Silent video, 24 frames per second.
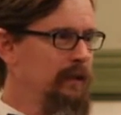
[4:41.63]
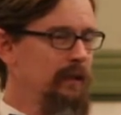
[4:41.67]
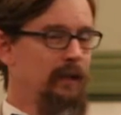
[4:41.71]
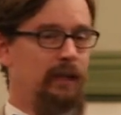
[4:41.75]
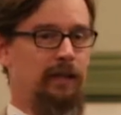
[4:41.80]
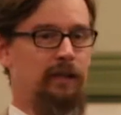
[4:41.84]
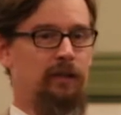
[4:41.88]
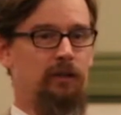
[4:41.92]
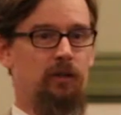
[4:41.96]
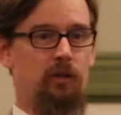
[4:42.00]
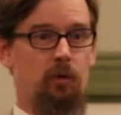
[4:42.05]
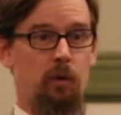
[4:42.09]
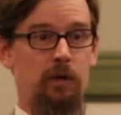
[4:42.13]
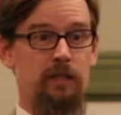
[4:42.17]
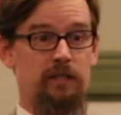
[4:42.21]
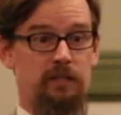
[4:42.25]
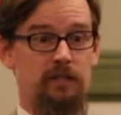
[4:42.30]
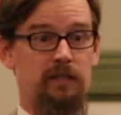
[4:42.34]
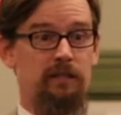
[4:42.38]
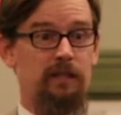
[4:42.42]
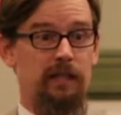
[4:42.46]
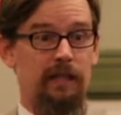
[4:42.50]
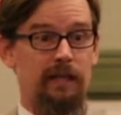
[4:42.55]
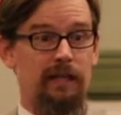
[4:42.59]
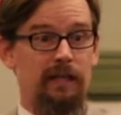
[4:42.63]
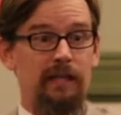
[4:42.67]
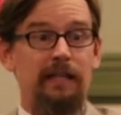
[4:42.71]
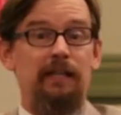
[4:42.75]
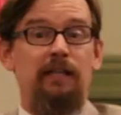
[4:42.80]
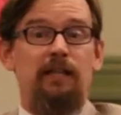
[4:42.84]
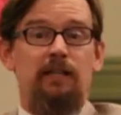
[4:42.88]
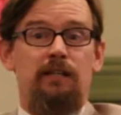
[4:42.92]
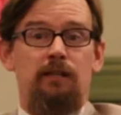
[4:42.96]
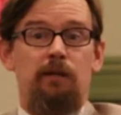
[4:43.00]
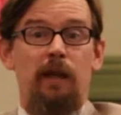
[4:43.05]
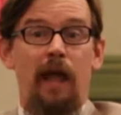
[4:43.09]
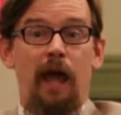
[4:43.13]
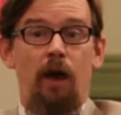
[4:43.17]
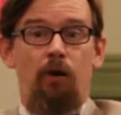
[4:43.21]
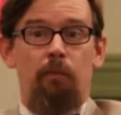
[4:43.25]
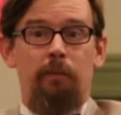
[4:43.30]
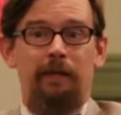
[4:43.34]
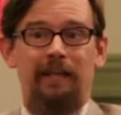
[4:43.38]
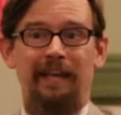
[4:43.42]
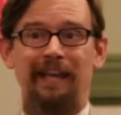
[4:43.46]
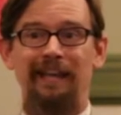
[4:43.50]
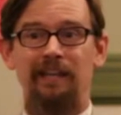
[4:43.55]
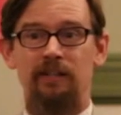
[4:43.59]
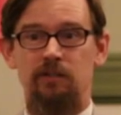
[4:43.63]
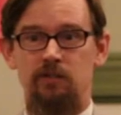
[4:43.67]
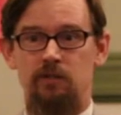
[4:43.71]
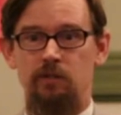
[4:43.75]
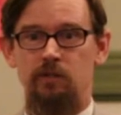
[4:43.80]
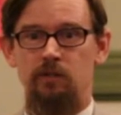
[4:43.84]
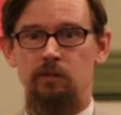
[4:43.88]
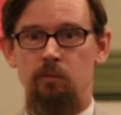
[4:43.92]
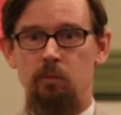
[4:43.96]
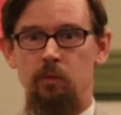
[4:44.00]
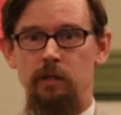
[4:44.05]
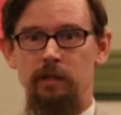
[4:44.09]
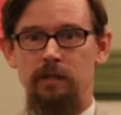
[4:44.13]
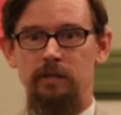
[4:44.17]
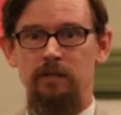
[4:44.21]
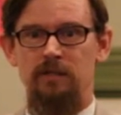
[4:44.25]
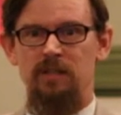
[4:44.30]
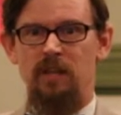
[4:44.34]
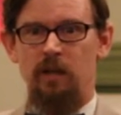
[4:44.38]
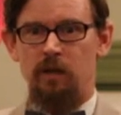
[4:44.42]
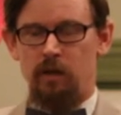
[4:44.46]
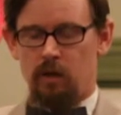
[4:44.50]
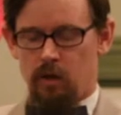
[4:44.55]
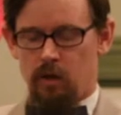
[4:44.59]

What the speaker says: And the question that needed to now be answered was,